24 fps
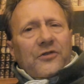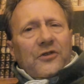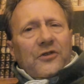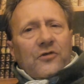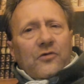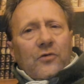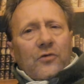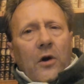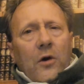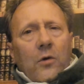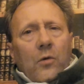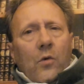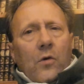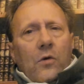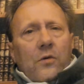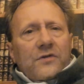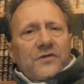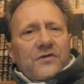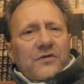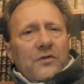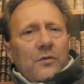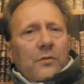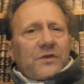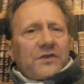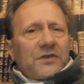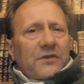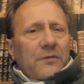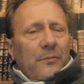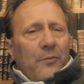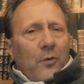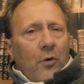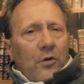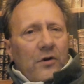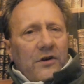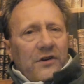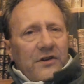the drug war was
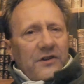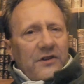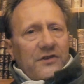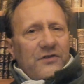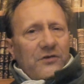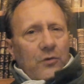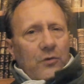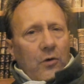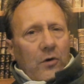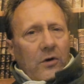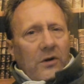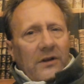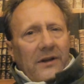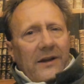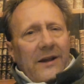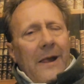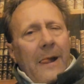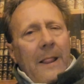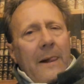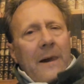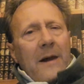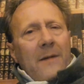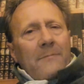supported historically